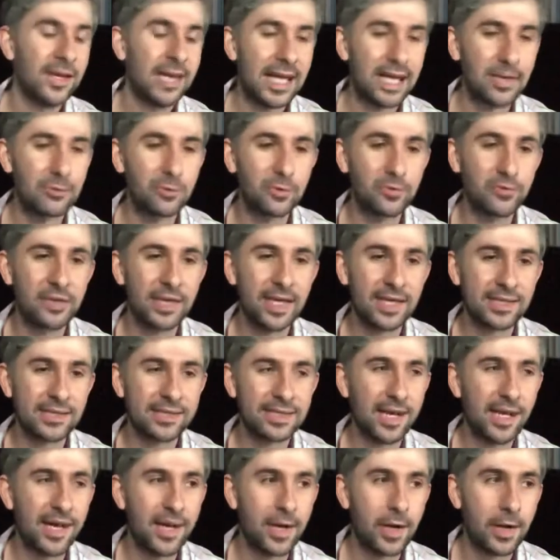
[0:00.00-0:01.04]
It reflects
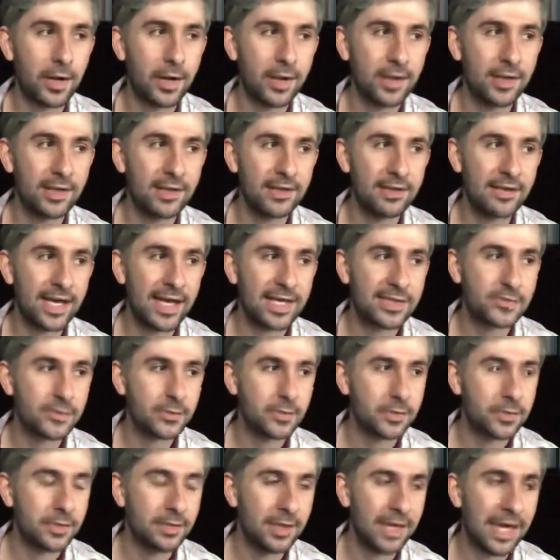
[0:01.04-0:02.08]
our kind of
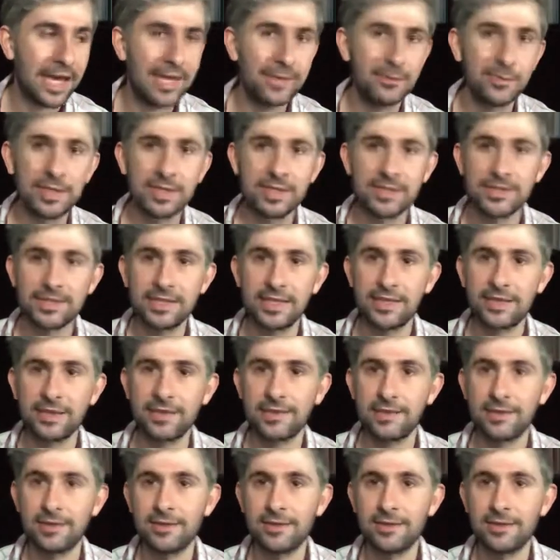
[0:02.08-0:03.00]
natural animalistic